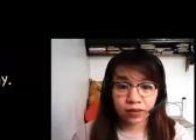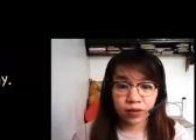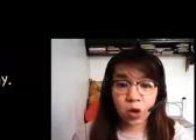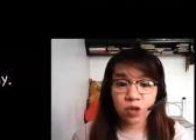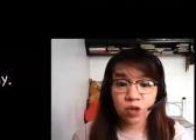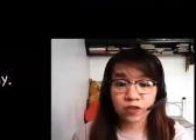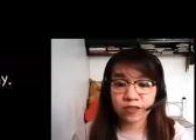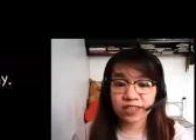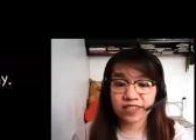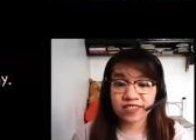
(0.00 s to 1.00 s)
Con
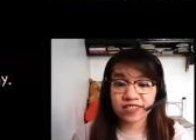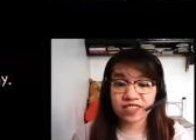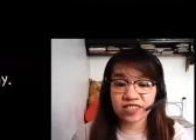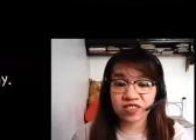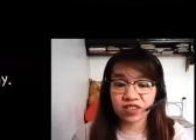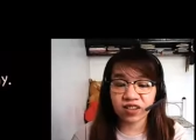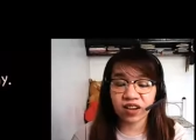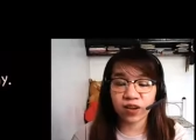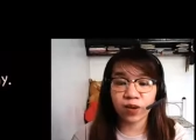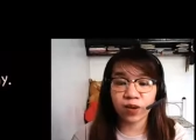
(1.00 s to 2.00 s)
sends CJ
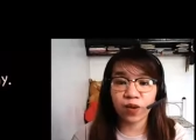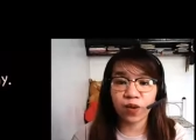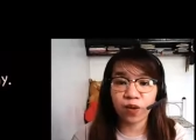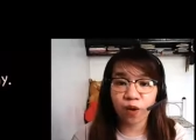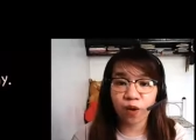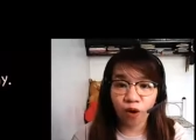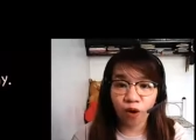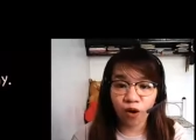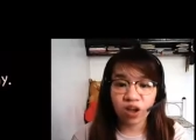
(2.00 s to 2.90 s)
a long